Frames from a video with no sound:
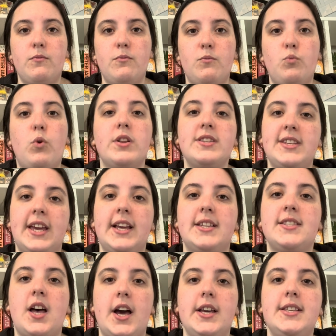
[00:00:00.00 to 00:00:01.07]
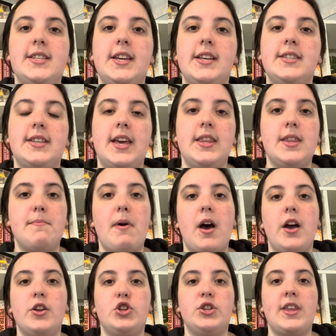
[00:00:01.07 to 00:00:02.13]
wanting sizes in the
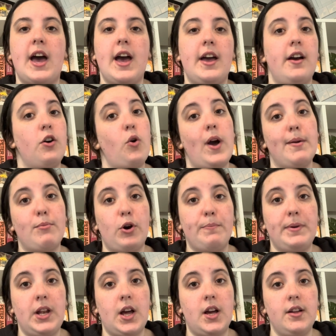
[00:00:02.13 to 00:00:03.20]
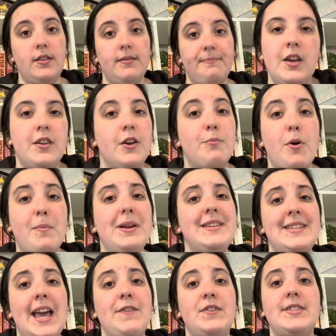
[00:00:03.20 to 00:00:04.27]
merch that are quite popular. You'll probably
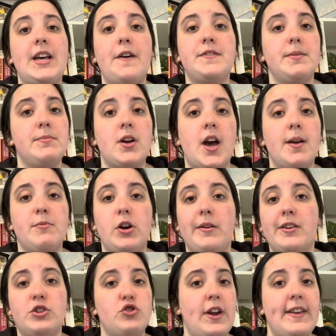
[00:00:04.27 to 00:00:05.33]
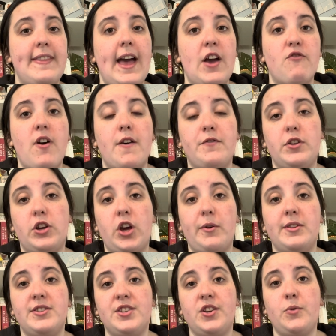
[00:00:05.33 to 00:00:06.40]
save yourself some time going straight there rather than
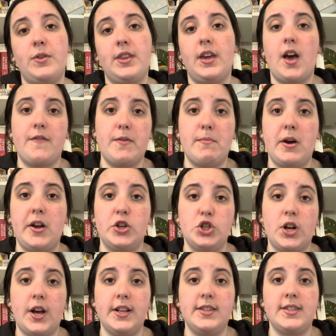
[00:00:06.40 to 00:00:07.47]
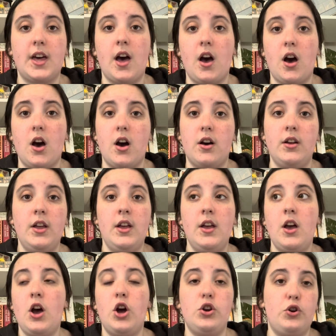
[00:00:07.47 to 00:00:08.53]
going to the other merch lines that are
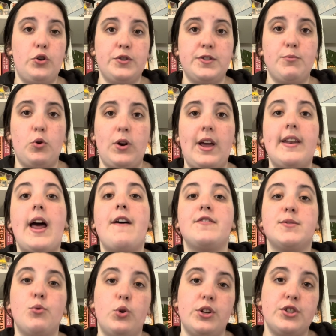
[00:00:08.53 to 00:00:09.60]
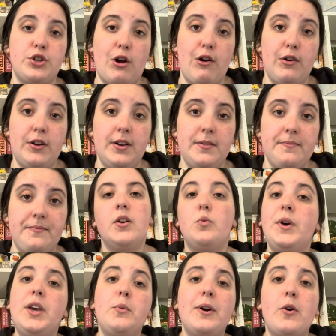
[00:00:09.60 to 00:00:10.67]
a lot smaller and have smaller stock.
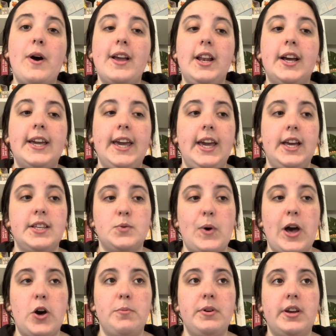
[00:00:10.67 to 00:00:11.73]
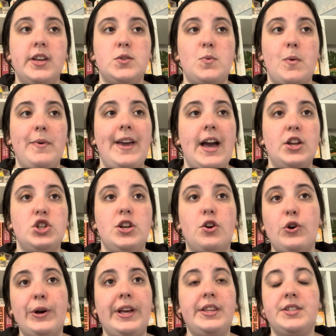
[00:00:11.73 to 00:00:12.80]
We were quite lucky as well because when we actually
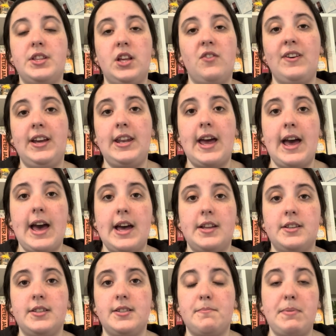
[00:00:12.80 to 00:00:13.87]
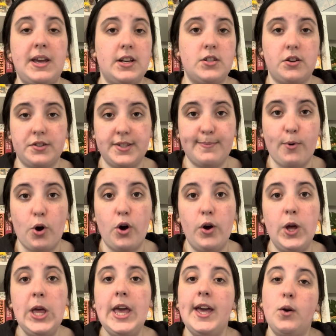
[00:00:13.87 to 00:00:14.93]
got into the arena and picked our
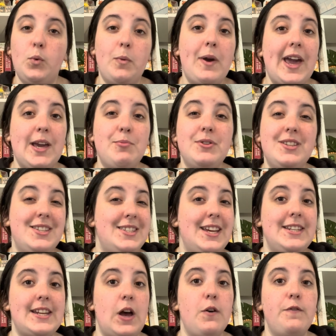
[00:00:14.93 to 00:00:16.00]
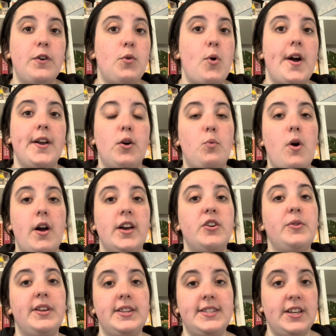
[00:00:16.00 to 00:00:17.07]
spot, we were able to sit down for quite a while
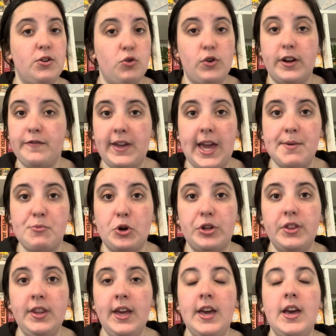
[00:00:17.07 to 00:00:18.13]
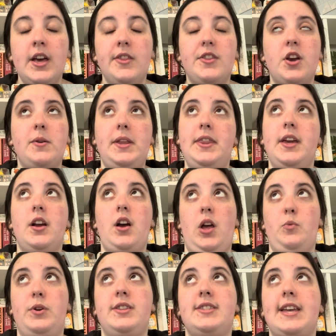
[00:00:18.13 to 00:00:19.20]
until Griff came on. The only thing I
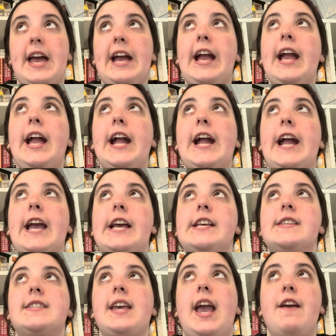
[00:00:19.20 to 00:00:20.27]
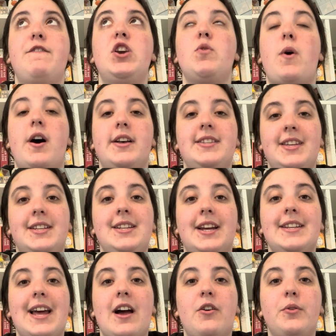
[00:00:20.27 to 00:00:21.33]
would say is if you are sitting
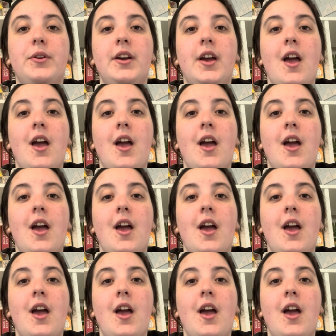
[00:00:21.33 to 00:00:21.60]
down,